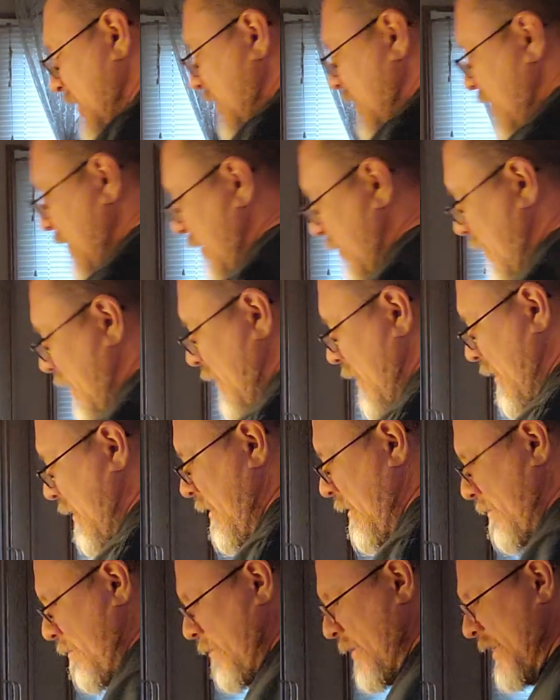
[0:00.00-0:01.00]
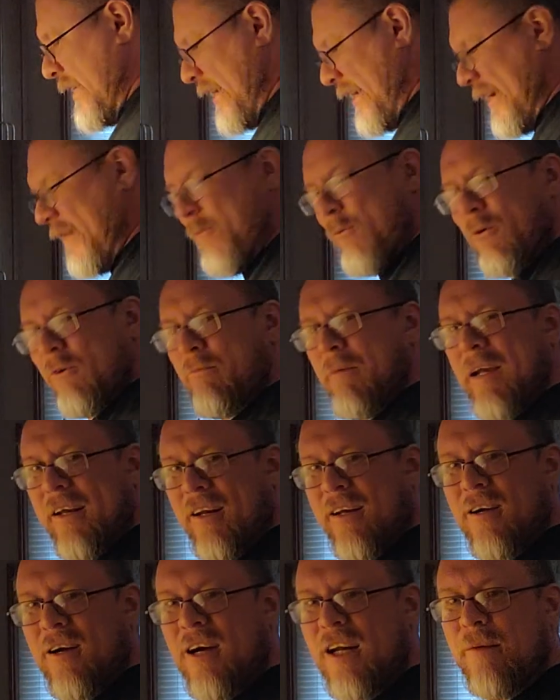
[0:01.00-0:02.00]
But yeah, we're making a
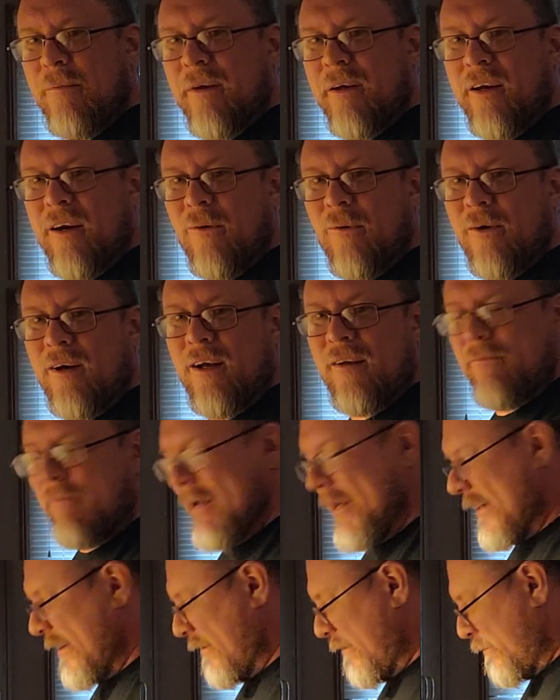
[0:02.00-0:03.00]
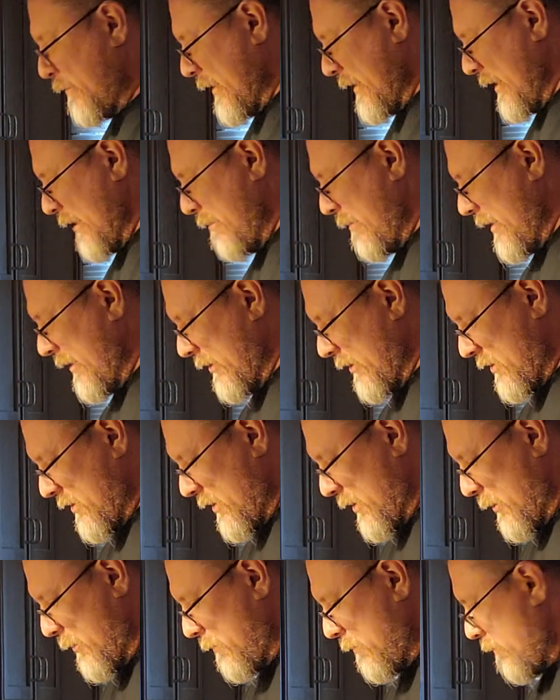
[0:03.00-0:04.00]
condiment here. We're not making fucking a meal,
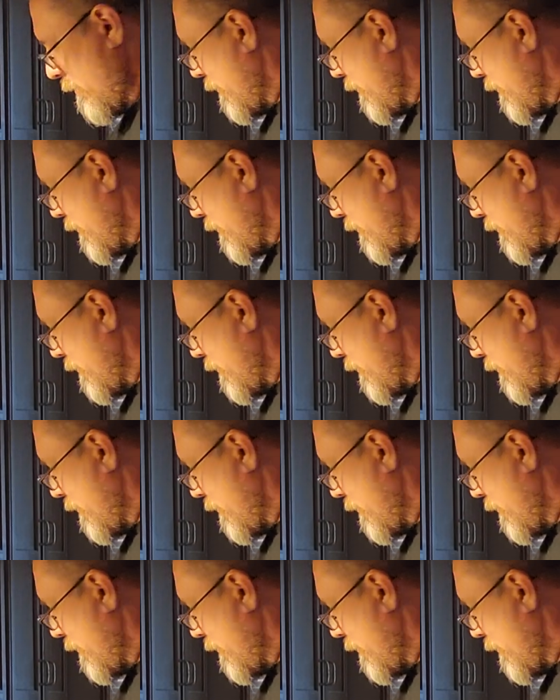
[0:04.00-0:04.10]
so